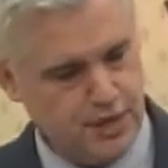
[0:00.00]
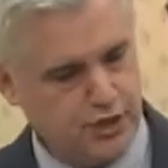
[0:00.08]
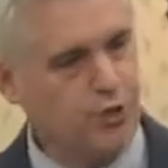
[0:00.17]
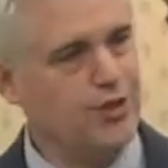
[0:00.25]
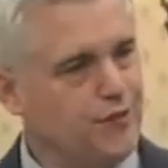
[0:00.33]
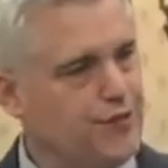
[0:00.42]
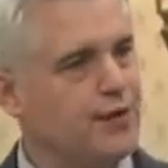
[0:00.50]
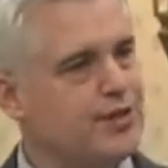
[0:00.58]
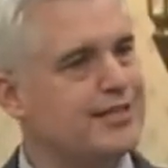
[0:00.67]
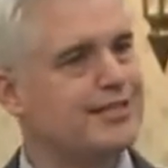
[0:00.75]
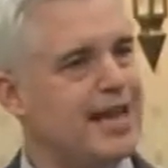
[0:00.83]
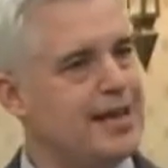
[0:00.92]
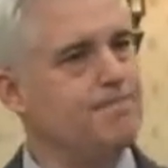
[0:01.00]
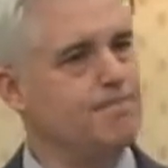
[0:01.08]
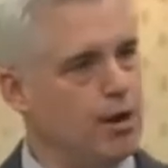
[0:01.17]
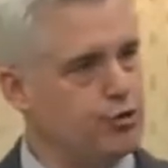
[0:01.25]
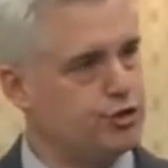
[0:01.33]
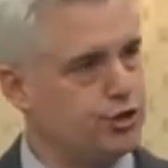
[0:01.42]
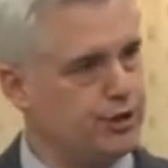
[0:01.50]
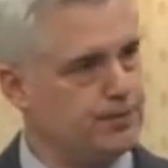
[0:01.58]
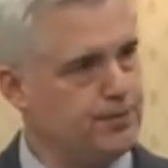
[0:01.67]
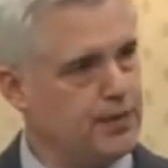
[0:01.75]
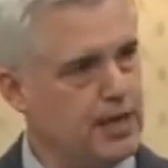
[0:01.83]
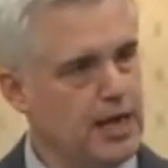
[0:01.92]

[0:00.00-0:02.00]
So in the very same motion,